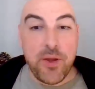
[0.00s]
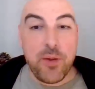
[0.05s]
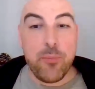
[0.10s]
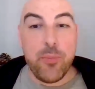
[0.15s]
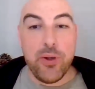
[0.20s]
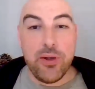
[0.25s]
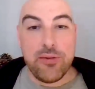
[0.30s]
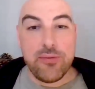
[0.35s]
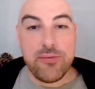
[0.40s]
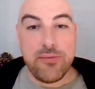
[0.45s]

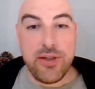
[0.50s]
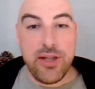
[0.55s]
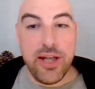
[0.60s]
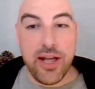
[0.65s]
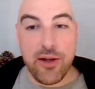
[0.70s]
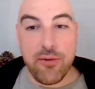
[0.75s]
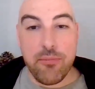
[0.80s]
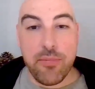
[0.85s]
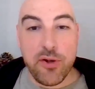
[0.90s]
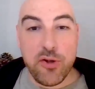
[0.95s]
But you
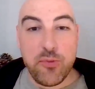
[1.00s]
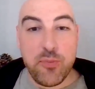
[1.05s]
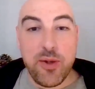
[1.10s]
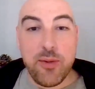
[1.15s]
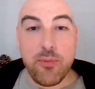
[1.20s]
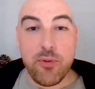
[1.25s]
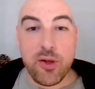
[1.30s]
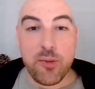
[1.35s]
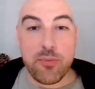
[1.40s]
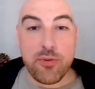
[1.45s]
know, most
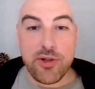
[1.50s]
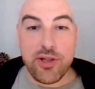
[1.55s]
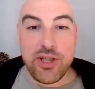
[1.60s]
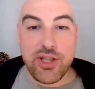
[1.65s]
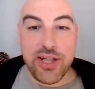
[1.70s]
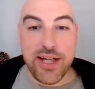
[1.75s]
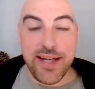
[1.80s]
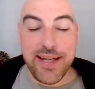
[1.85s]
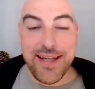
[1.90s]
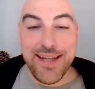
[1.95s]
people
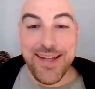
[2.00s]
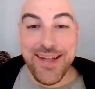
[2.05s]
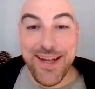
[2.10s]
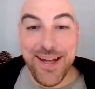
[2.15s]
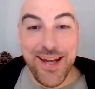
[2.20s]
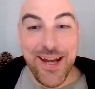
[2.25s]
appreciate.